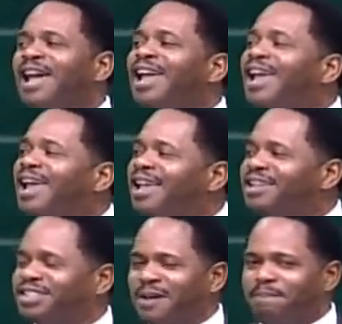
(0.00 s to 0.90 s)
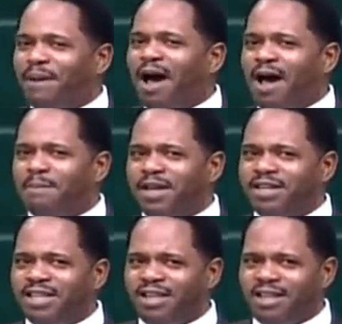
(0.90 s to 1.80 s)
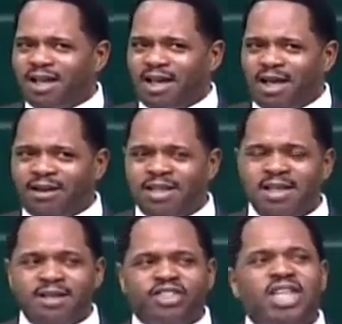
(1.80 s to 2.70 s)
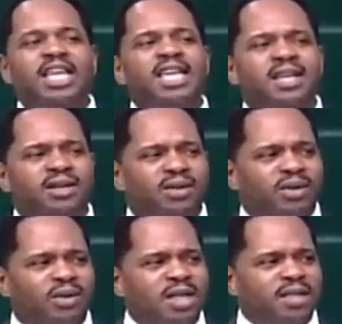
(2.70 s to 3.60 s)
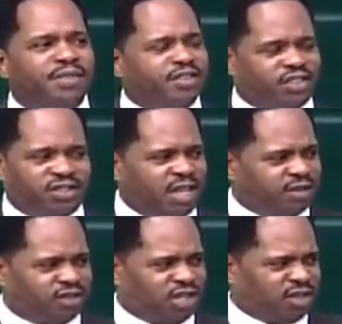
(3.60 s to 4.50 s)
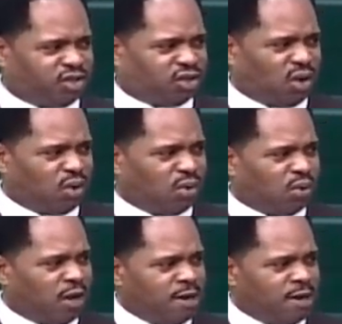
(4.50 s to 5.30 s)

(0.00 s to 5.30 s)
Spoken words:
There is a balm in Gilead to heal the sin-sick soul.